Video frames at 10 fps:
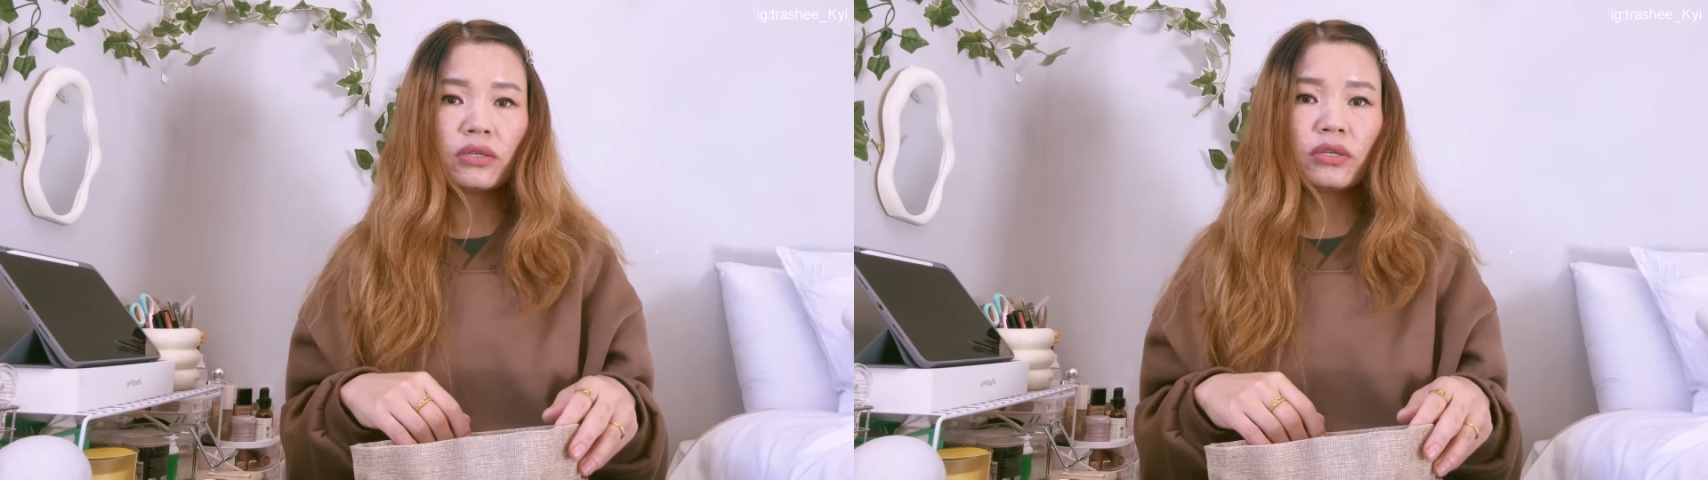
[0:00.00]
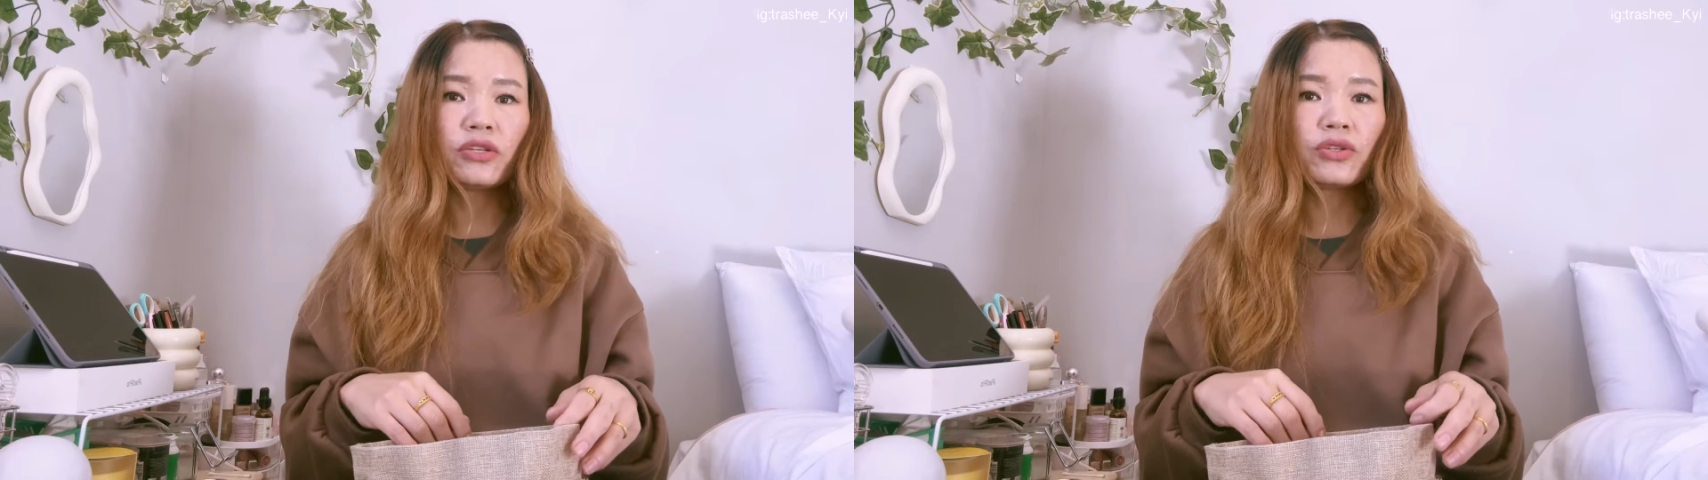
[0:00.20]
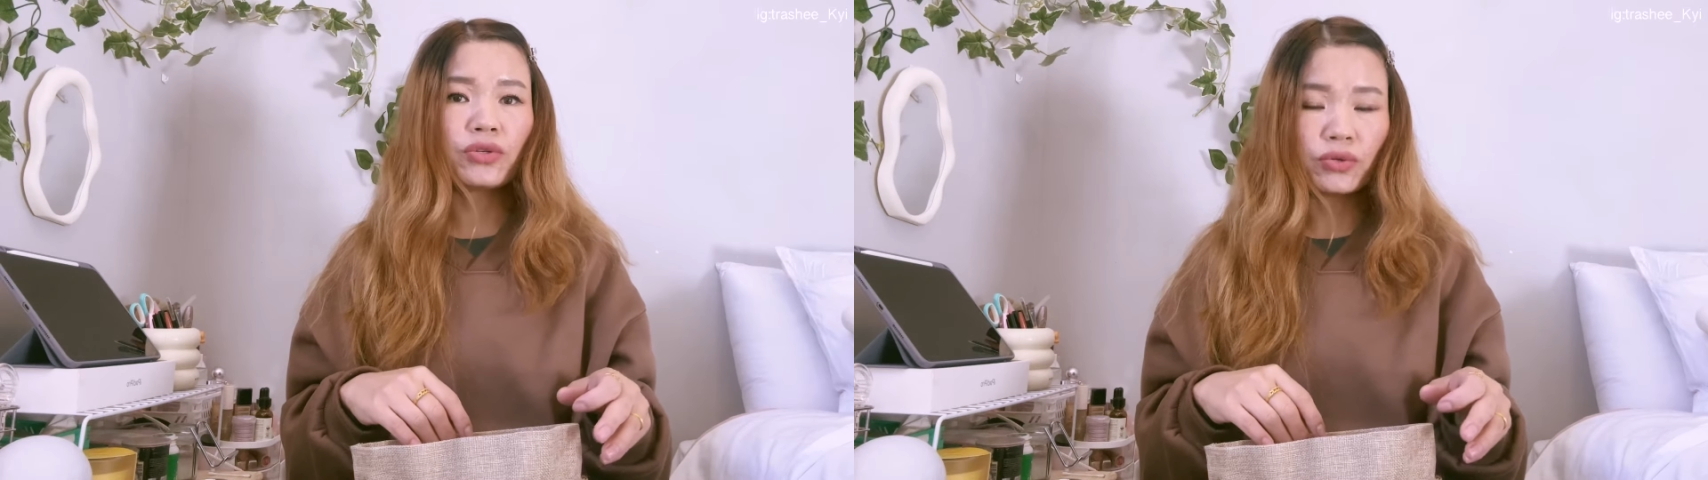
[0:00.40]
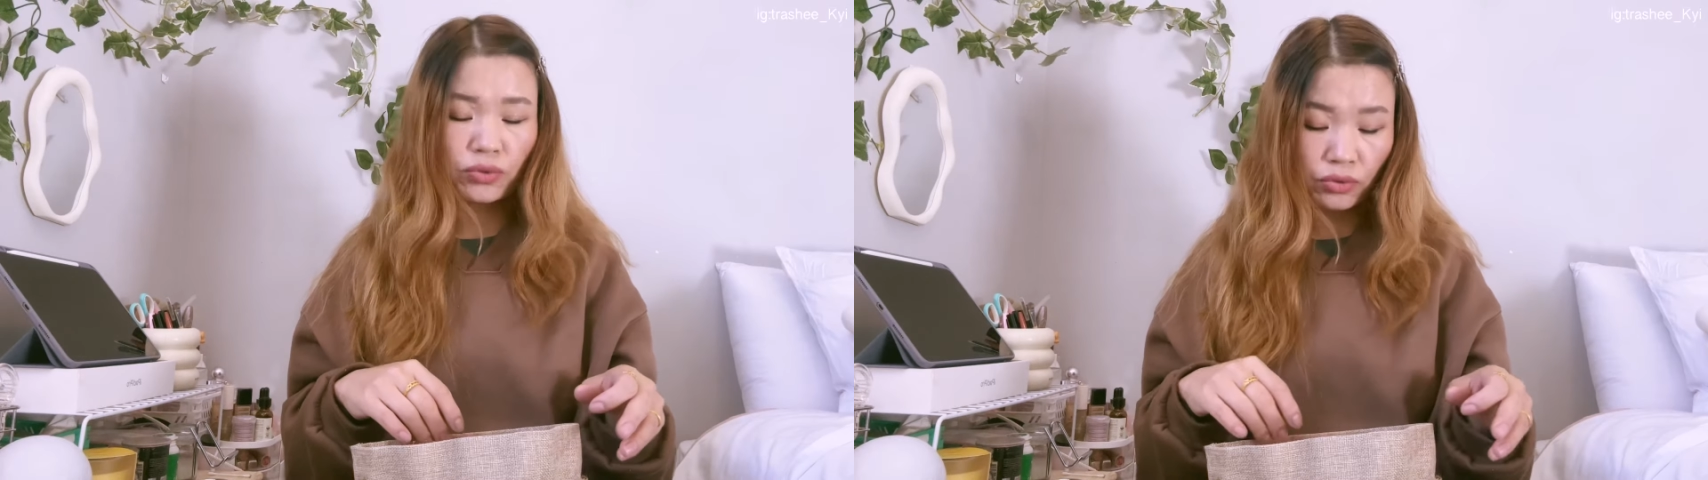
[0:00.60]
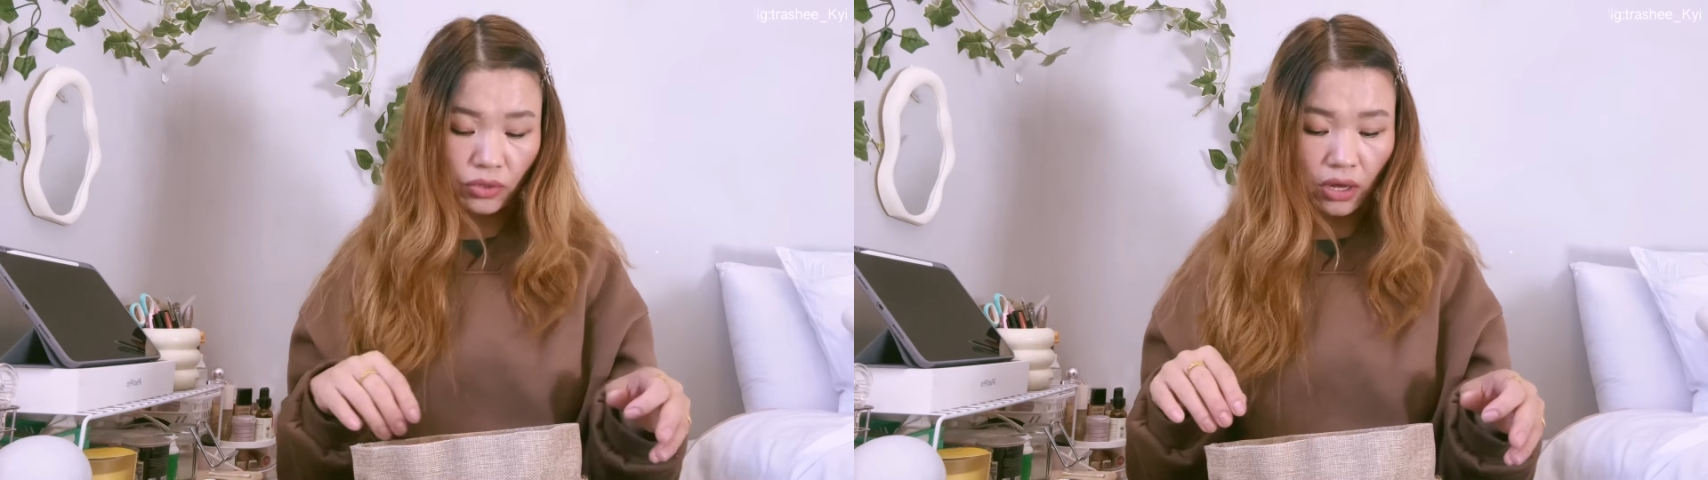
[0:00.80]
let's
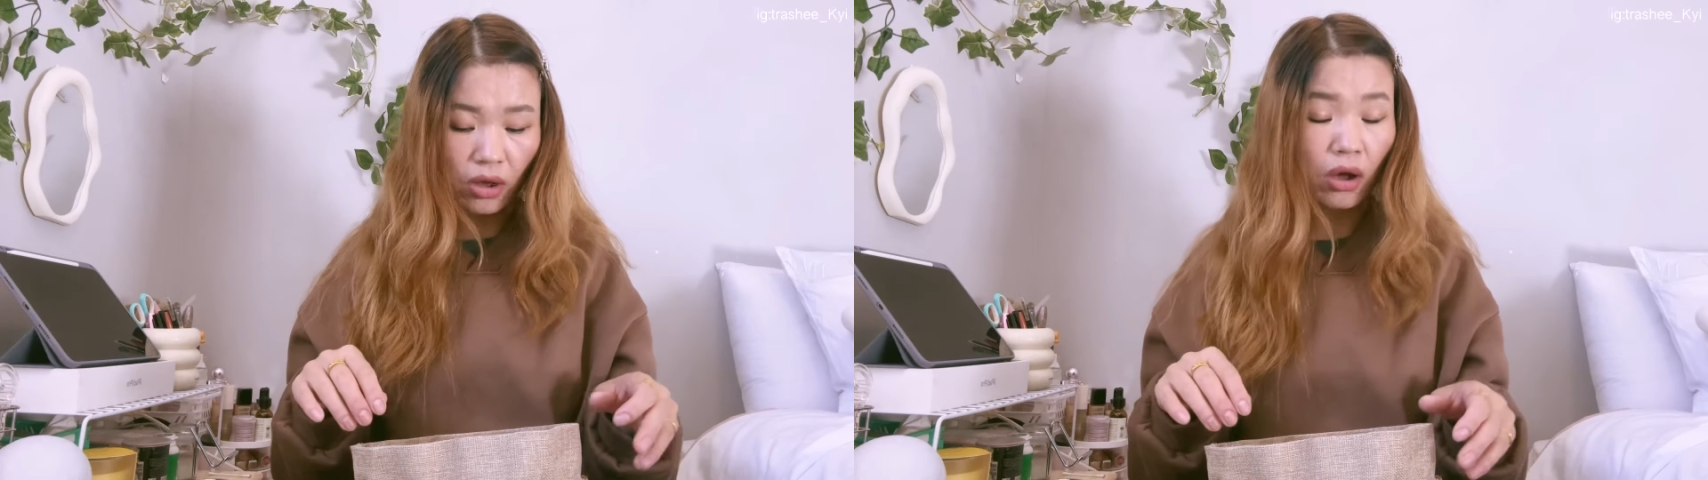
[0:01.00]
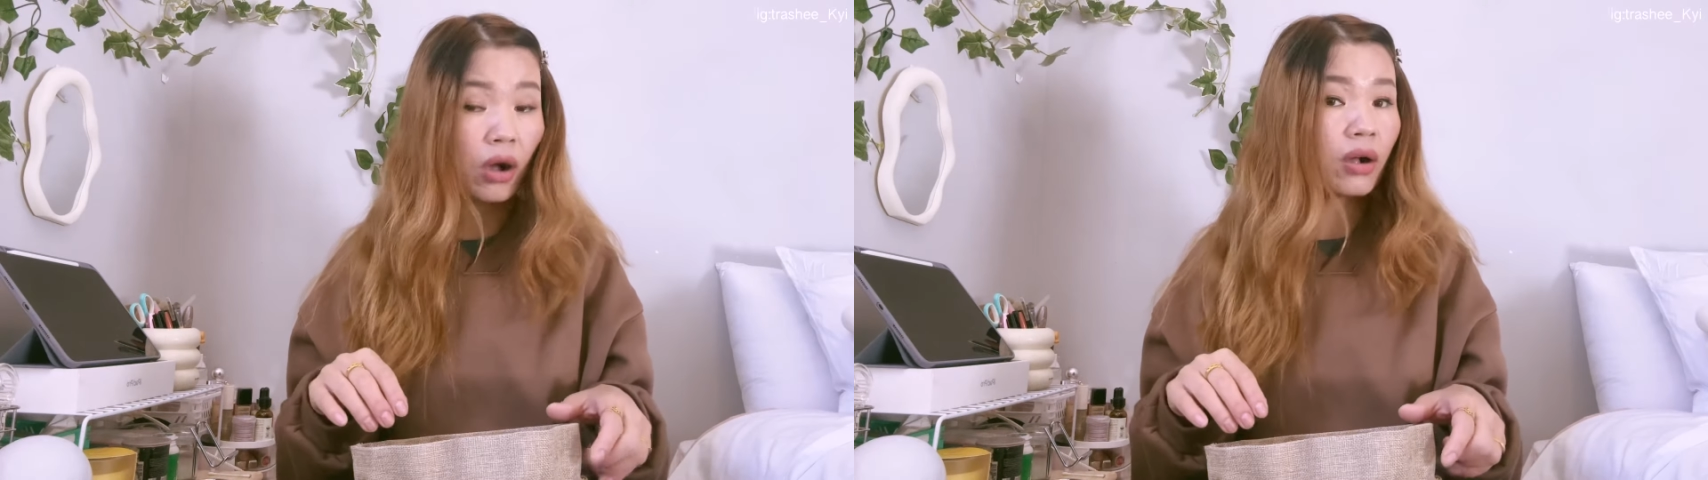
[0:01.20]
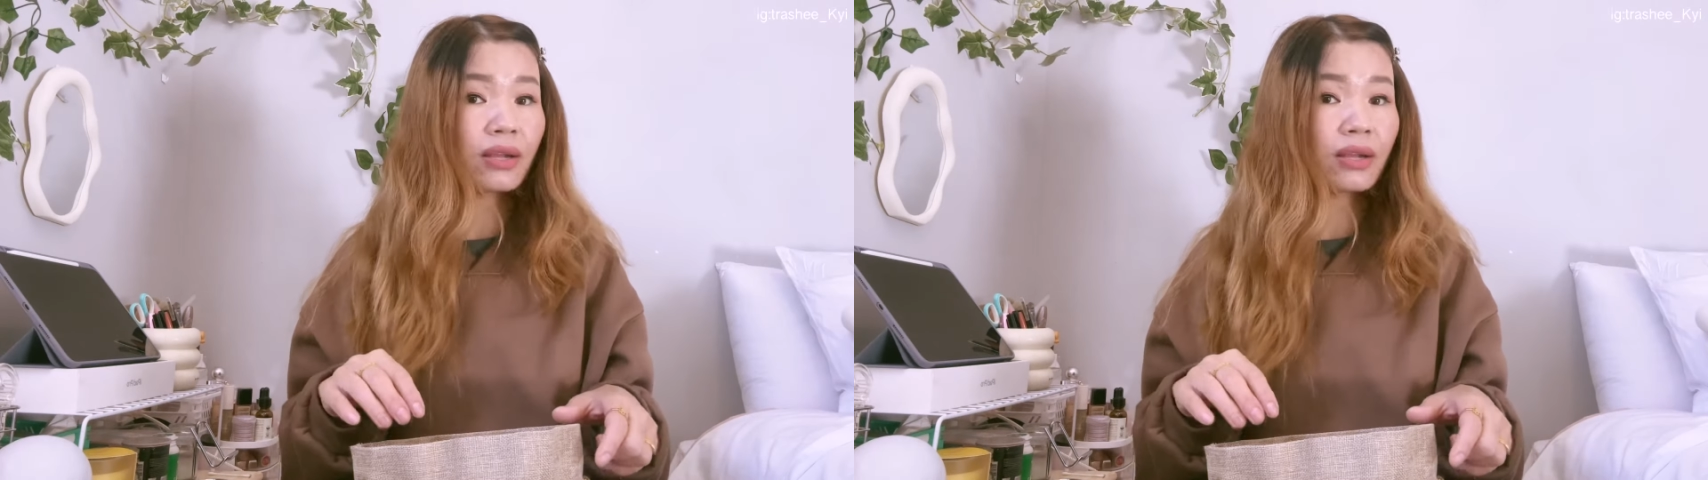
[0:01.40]
do the haul